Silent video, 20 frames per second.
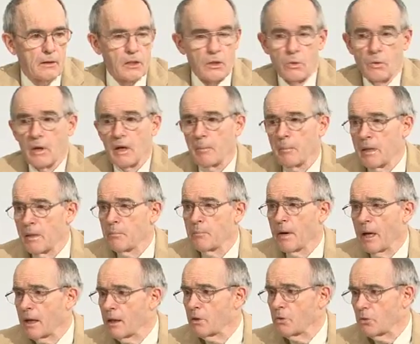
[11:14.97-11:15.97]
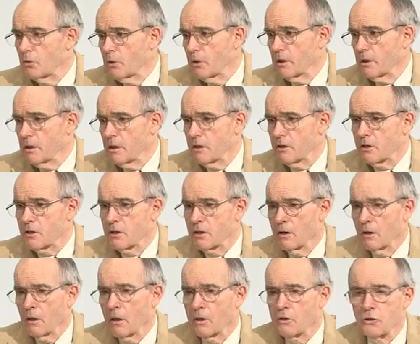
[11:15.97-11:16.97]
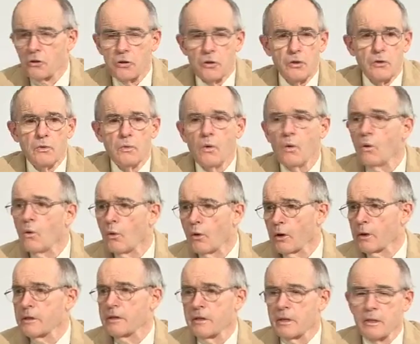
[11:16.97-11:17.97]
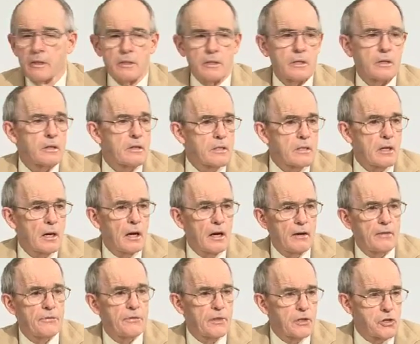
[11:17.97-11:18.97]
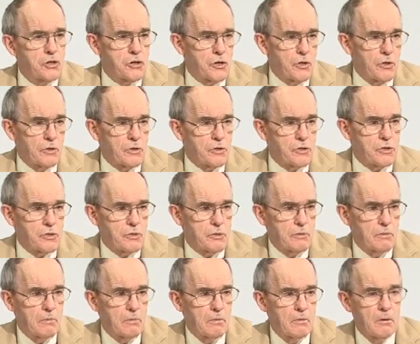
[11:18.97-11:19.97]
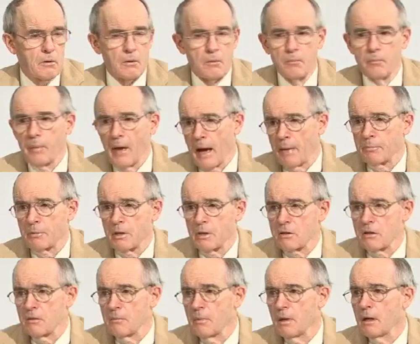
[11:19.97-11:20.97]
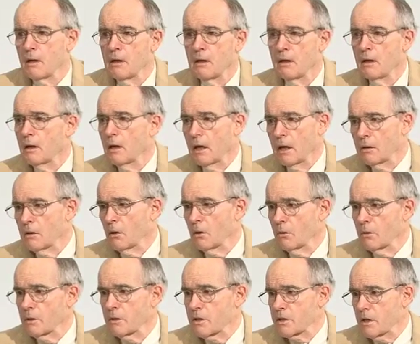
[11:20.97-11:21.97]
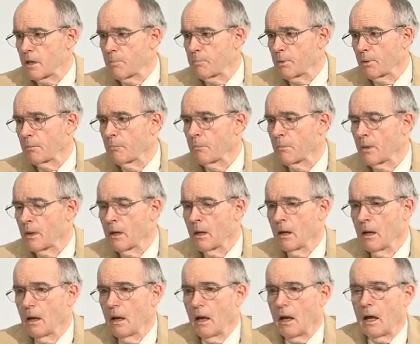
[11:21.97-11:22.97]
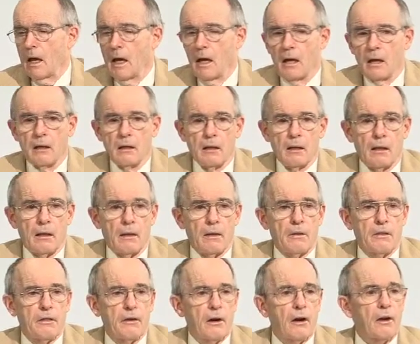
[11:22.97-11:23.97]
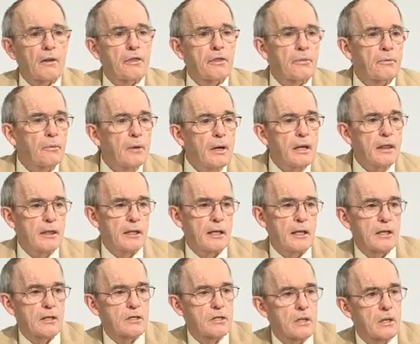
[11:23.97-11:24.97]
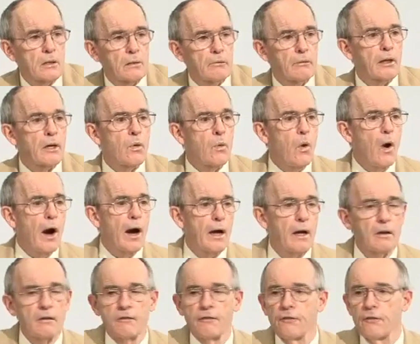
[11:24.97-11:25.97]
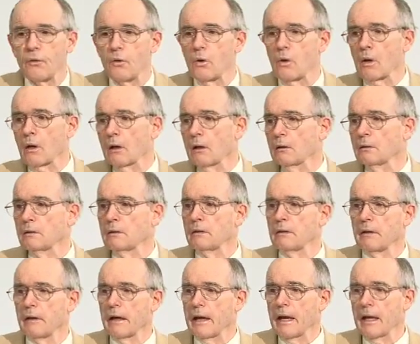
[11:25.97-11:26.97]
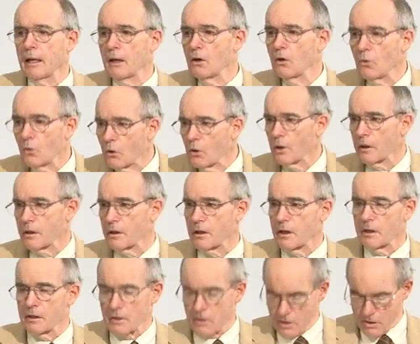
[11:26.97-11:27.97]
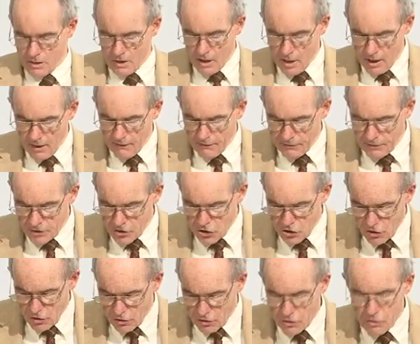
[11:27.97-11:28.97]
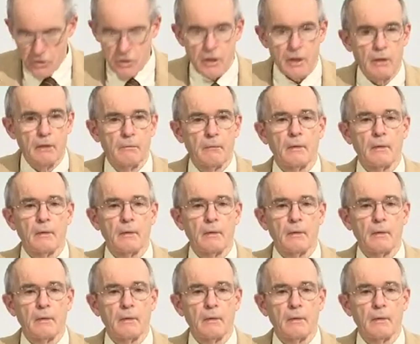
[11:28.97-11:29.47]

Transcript: You know what I mean by an ordinance? There are two ordinances of the church baptism and the Lord's Supper. And uh, there are three things that are required for an ordinance of the church.